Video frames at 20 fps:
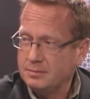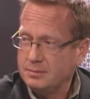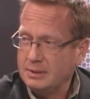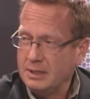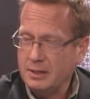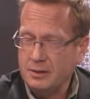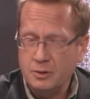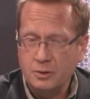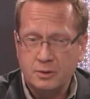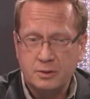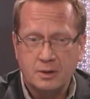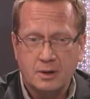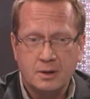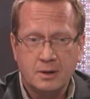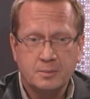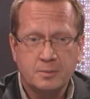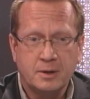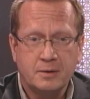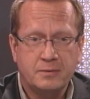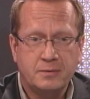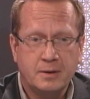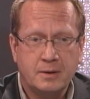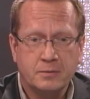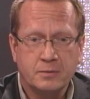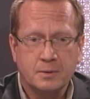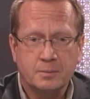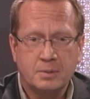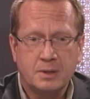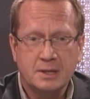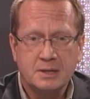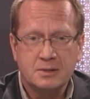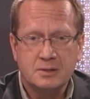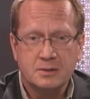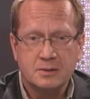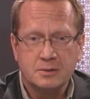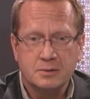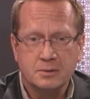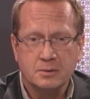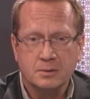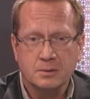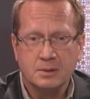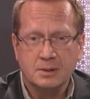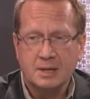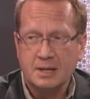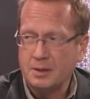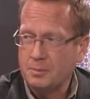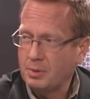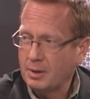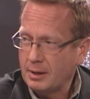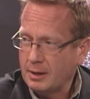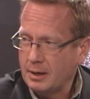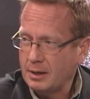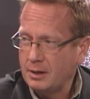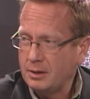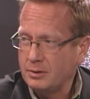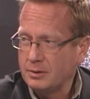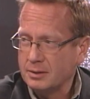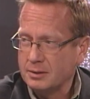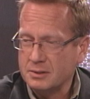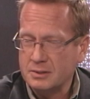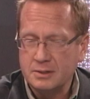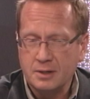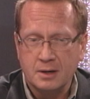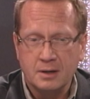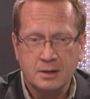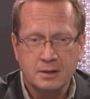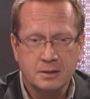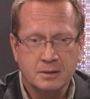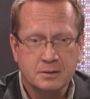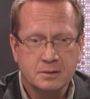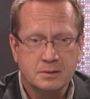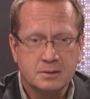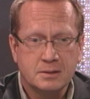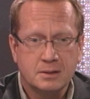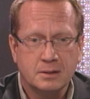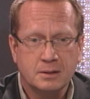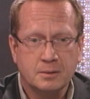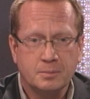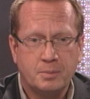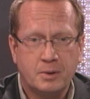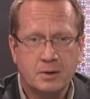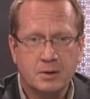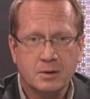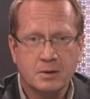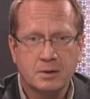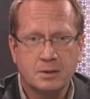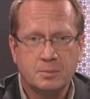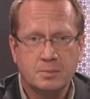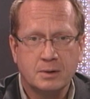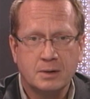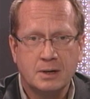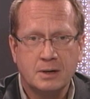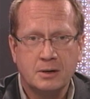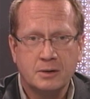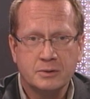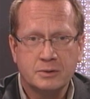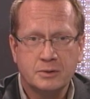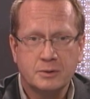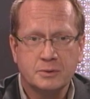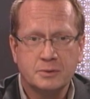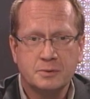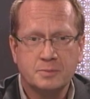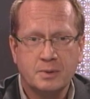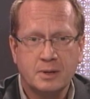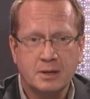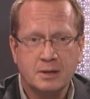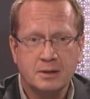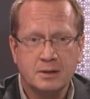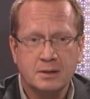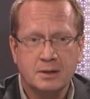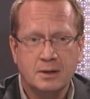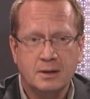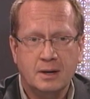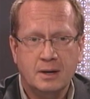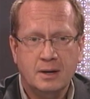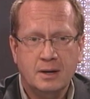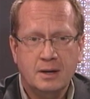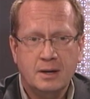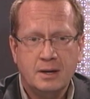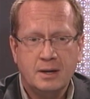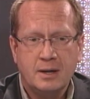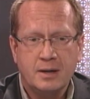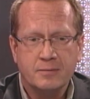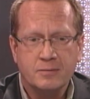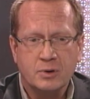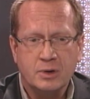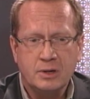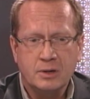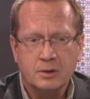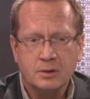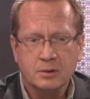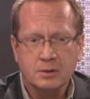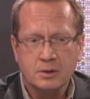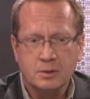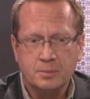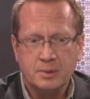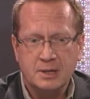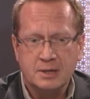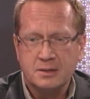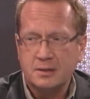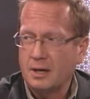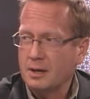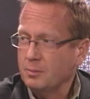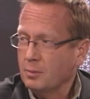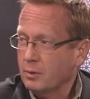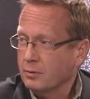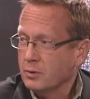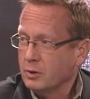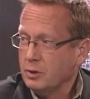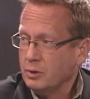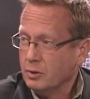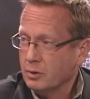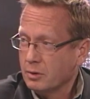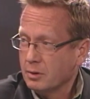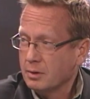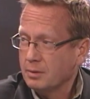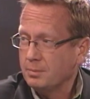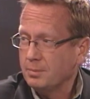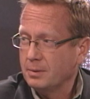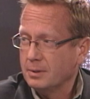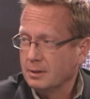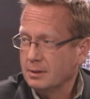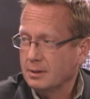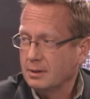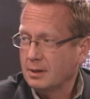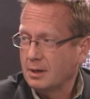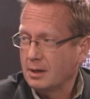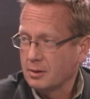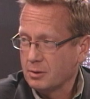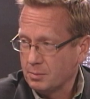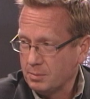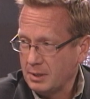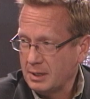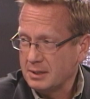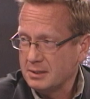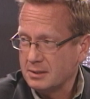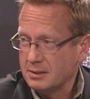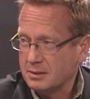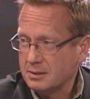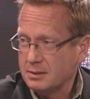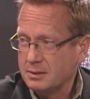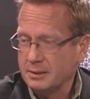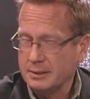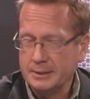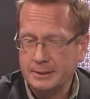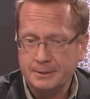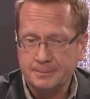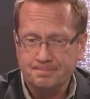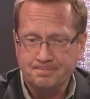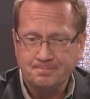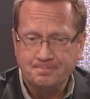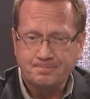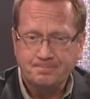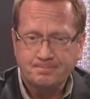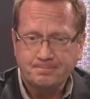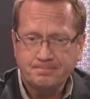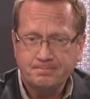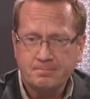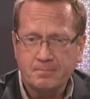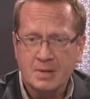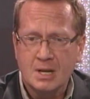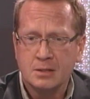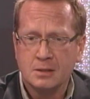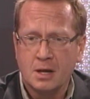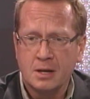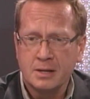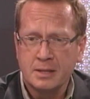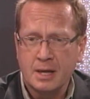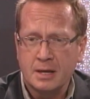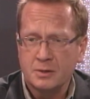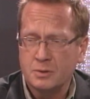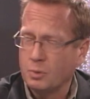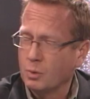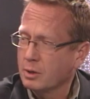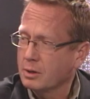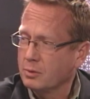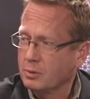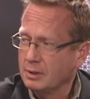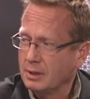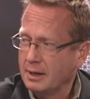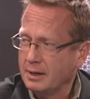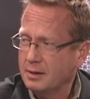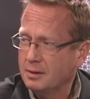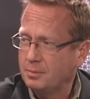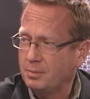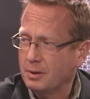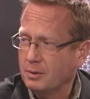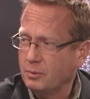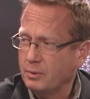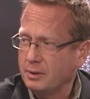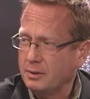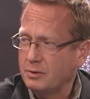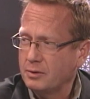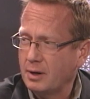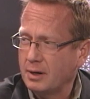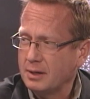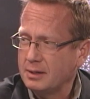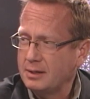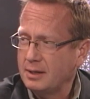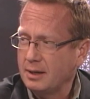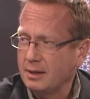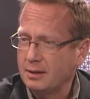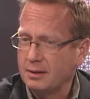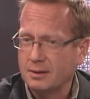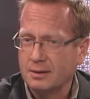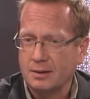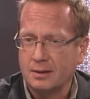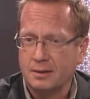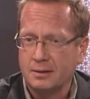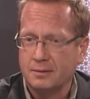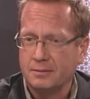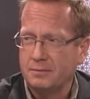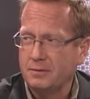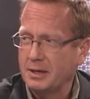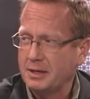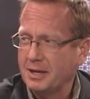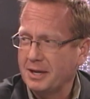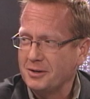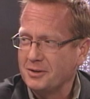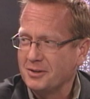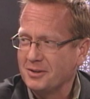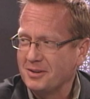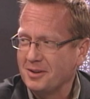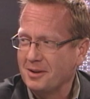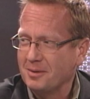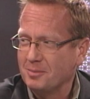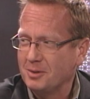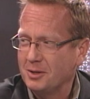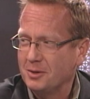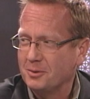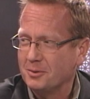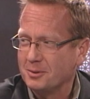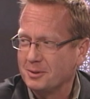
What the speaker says: In Utah, my favorite places are Lake Powell and Zion's Park, but I also spend every year a little bit of time over in Europe and other places. A lot of that's work-related, but we try to take vacation time too.